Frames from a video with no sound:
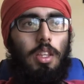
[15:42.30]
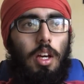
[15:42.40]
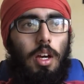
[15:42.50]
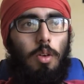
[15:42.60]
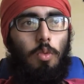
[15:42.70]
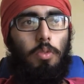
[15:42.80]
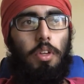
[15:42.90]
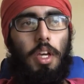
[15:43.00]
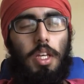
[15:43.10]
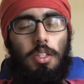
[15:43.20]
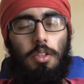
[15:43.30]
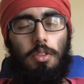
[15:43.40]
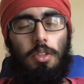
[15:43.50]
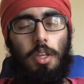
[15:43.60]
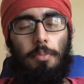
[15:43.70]
so
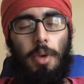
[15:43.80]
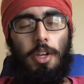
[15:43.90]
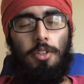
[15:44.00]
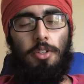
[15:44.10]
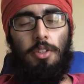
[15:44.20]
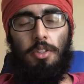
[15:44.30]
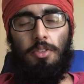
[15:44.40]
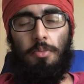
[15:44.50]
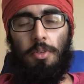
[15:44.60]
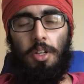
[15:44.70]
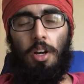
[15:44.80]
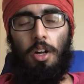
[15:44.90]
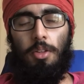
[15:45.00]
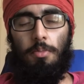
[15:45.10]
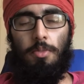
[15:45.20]
the manager, so I'm gonna
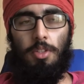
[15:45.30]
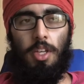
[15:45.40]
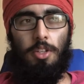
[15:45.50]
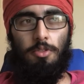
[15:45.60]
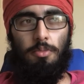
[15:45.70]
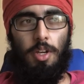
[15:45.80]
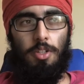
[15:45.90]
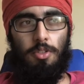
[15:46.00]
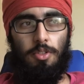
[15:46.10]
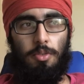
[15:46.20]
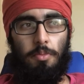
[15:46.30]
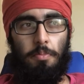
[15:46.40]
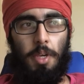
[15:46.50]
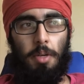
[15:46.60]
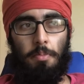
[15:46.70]
call them schedule manager, the
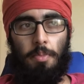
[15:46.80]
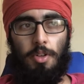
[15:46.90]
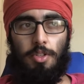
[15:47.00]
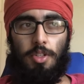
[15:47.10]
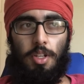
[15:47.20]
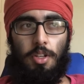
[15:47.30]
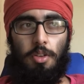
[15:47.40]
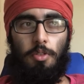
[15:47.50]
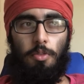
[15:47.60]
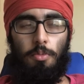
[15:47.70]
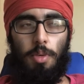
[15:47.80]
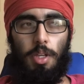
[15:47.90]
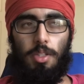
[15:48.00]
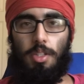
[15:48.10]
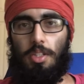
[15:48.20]
main person who
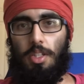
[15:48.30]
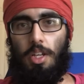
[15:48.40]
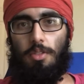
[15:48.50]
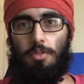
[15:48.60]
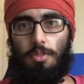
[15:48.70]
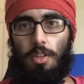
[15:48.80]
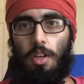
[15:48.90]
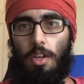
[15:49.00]
makes the schedules,